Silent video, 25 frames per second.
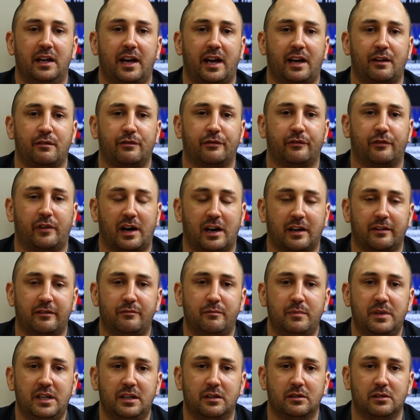and
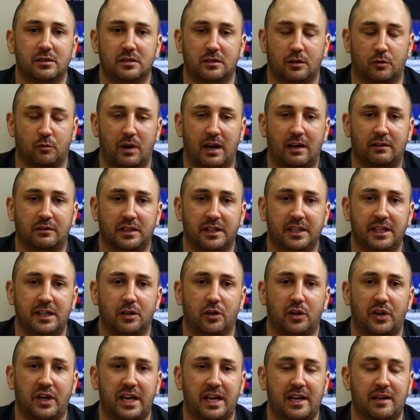five meters around the
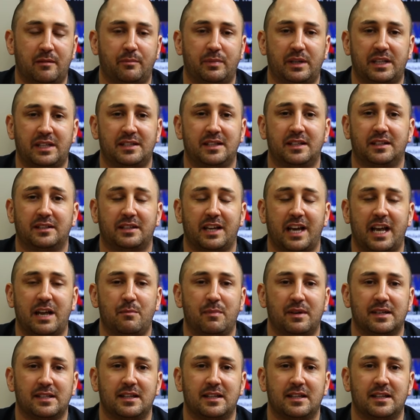ger camp is the same